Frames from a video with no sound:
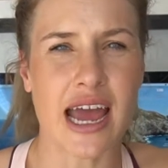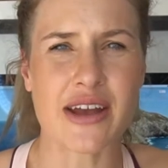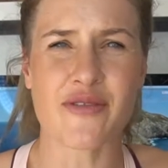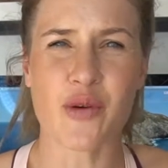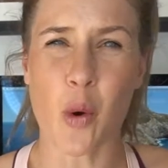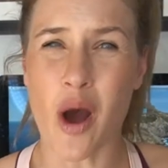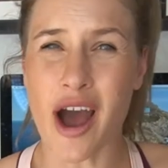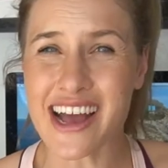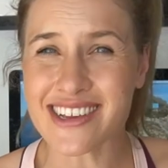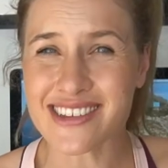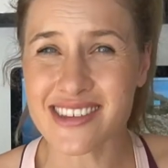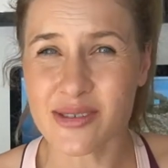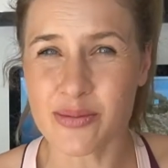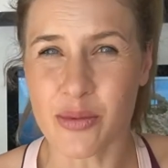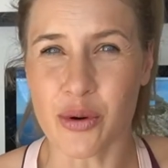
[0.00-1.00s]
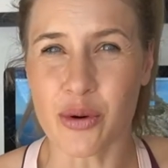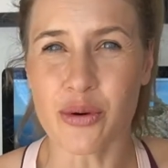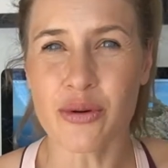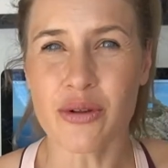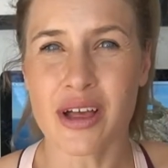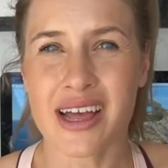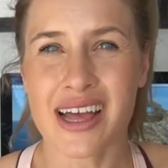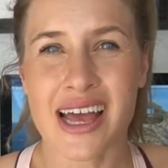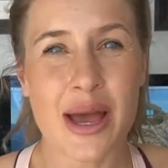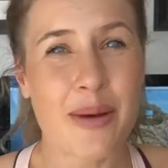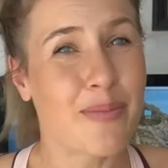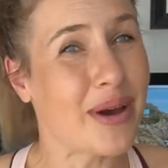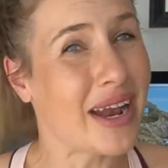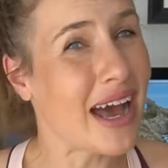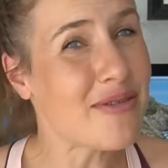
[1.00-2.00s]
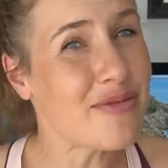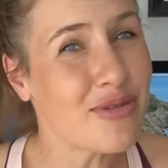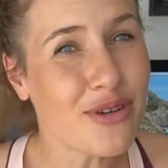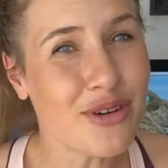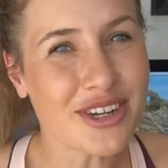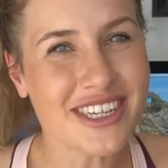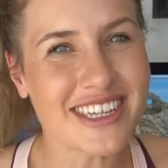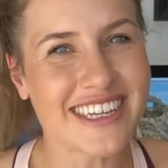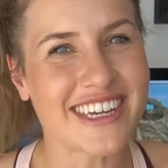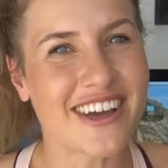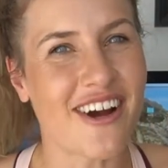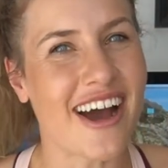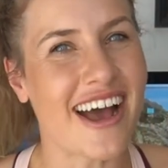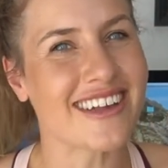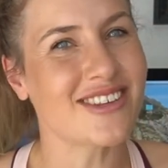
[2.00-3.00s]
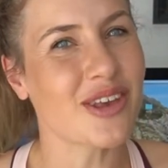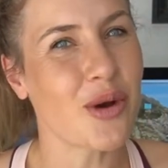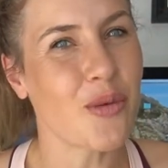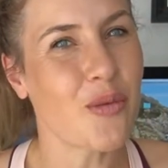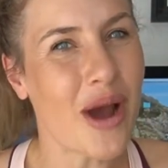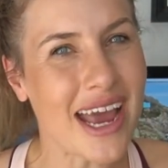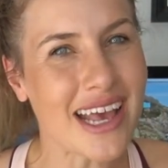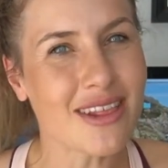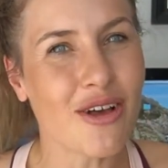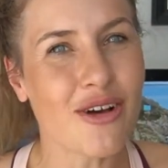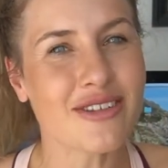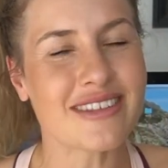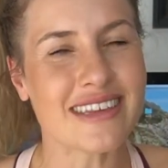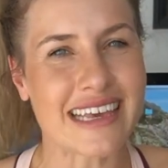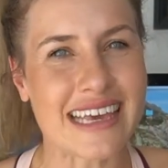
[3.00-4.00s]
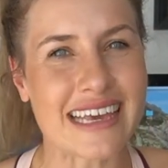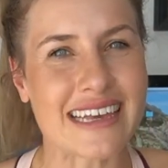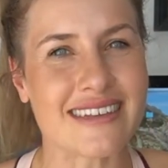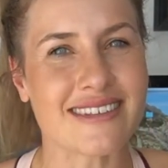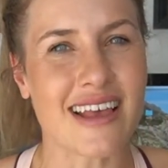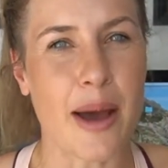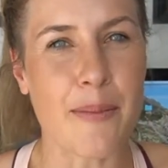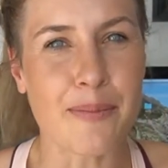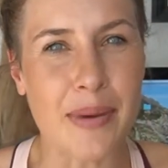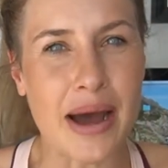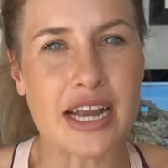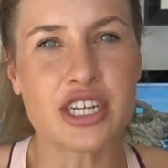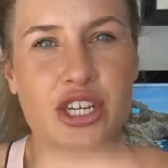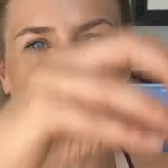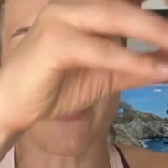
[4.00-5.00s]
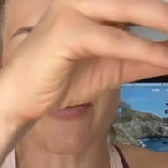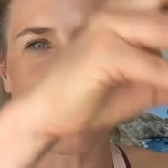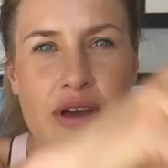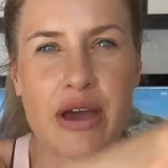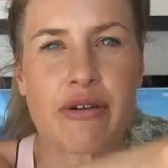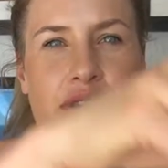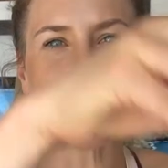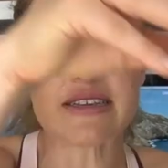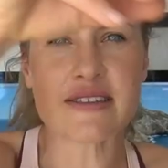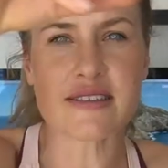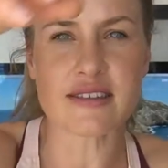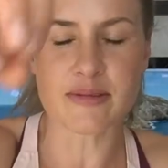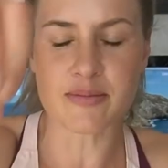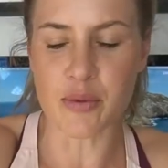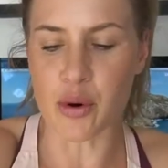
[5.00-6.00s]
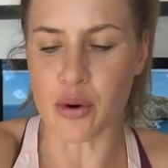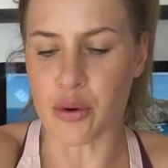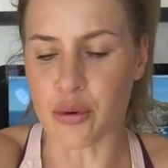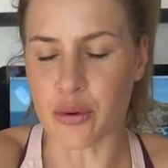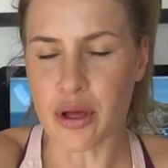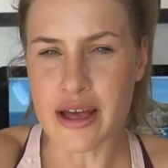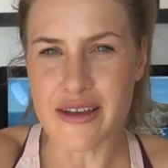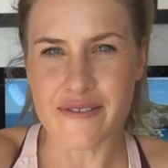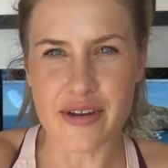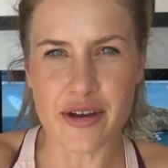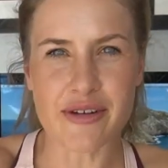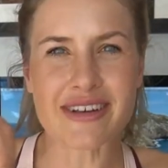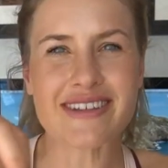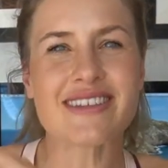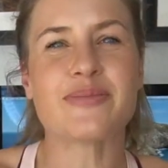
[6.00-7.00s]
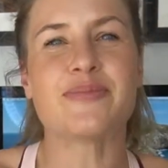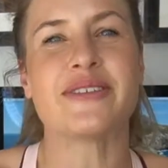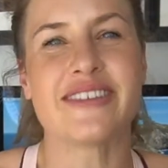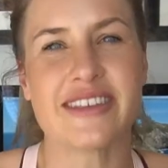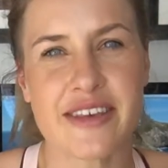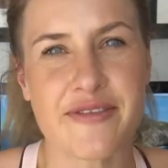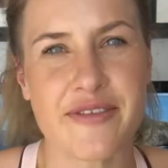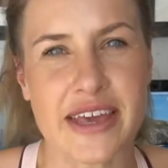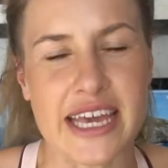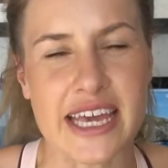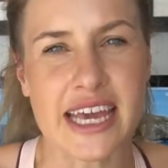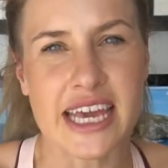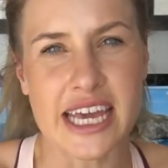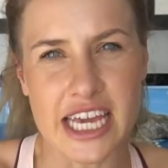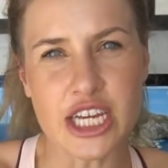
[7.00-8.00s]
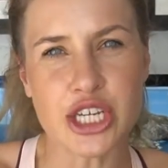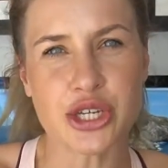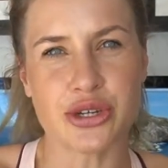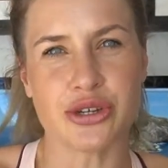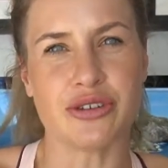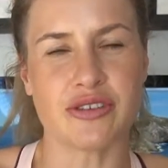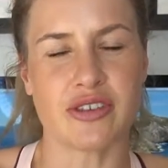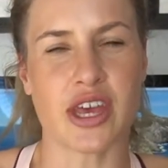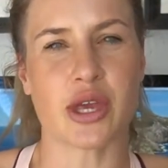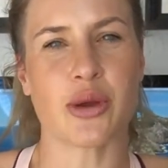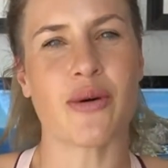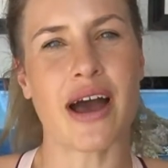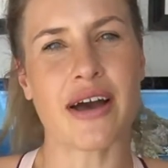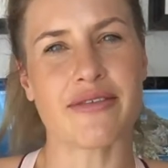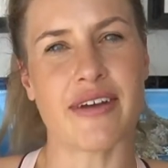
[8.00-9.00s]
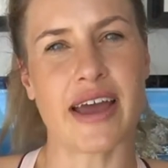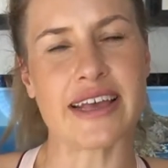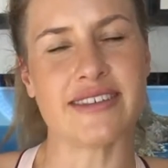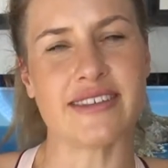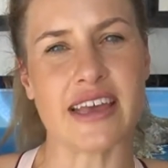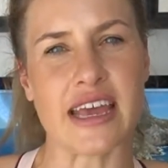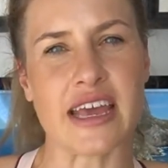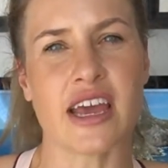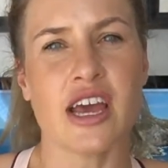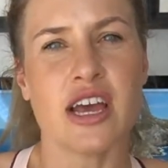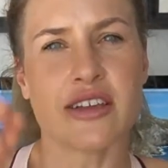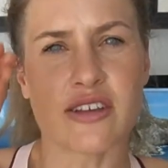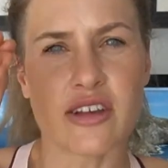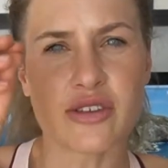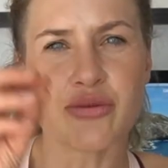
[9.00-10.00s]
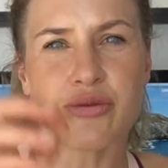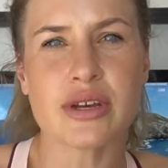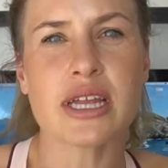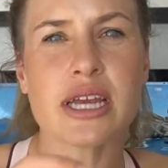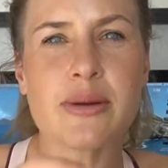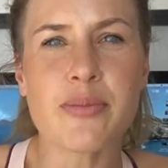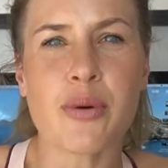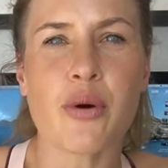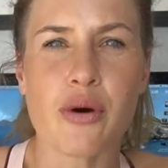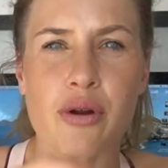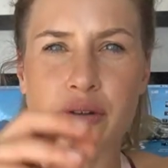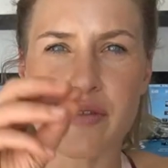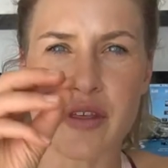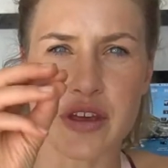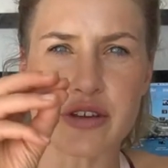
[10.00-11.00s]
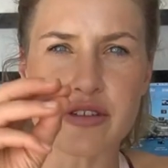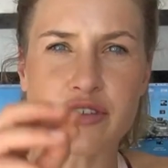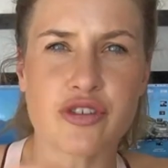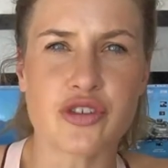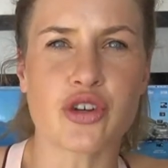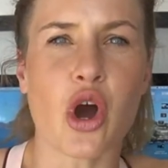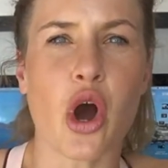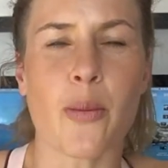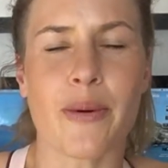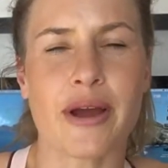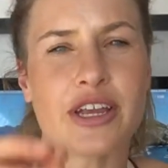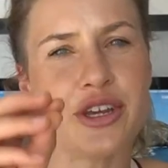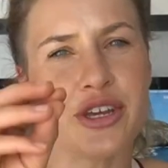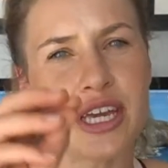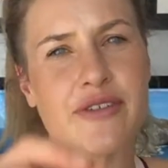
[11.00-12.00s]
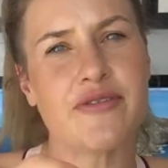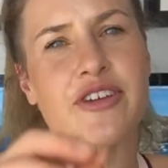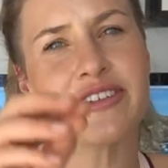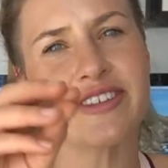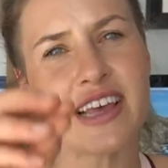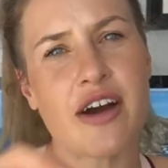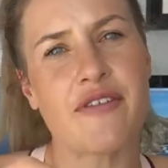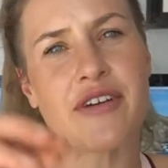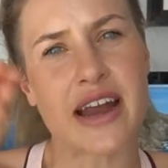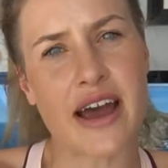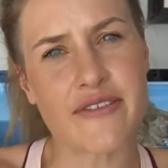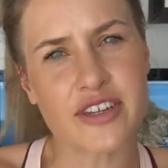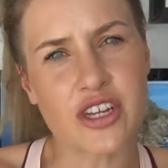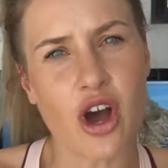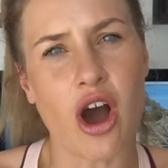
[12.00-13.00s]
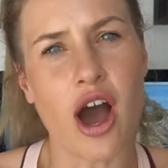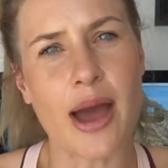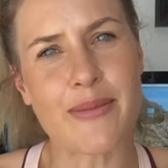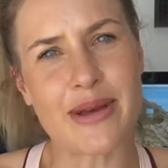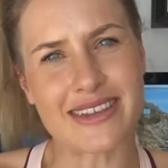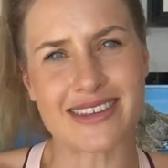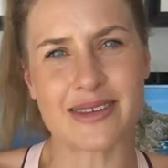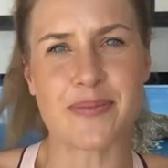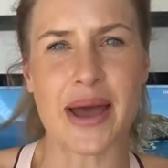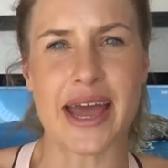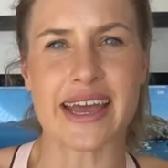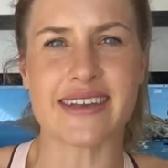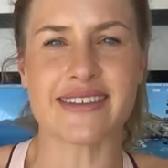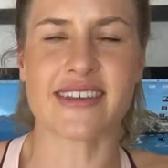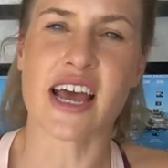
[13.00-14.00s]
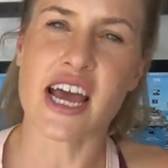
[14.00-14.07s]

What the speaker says: and quite small, but unfortunately, guys, weight loss is a bunch of very small, very specific issues that you are facing. So it's really important that you stop and you give yourself enough time and space